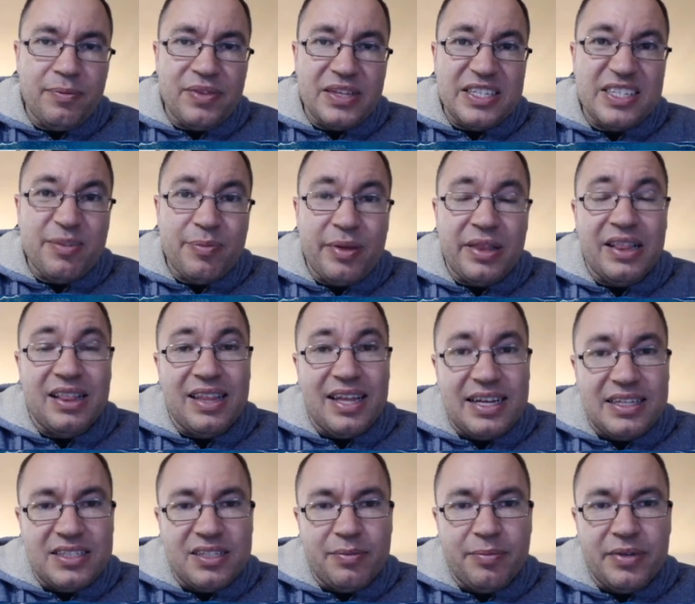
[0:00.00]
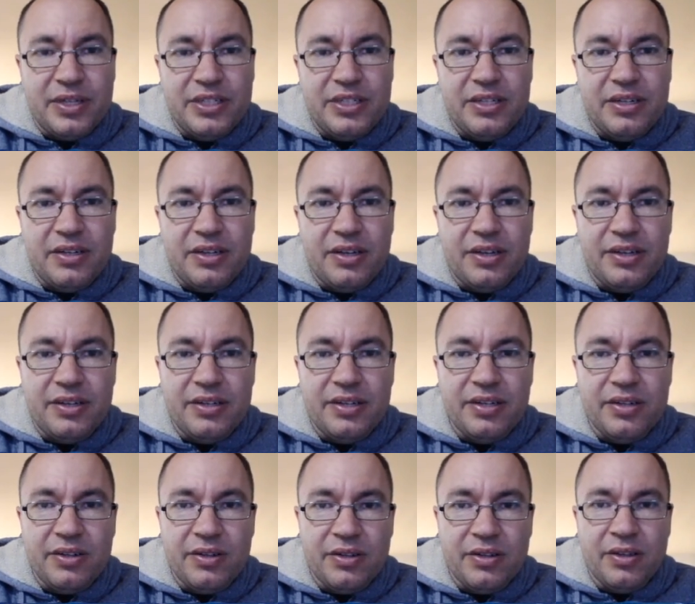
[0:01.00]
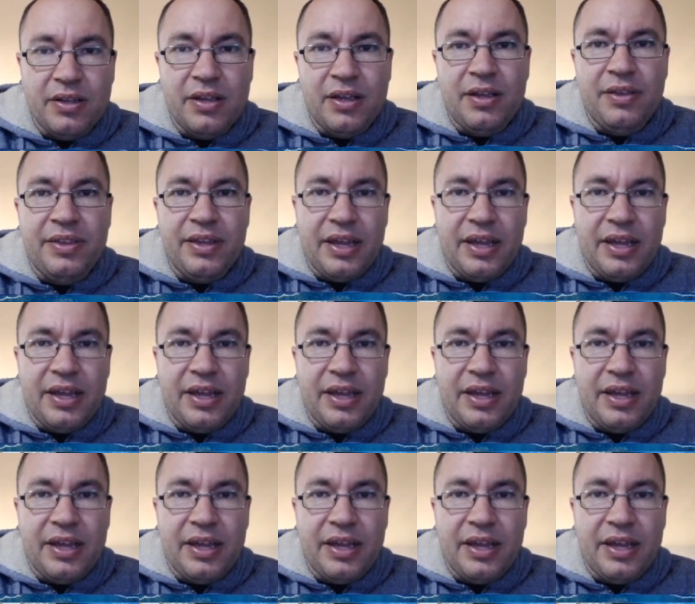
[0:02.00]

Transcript: This will be the last submission until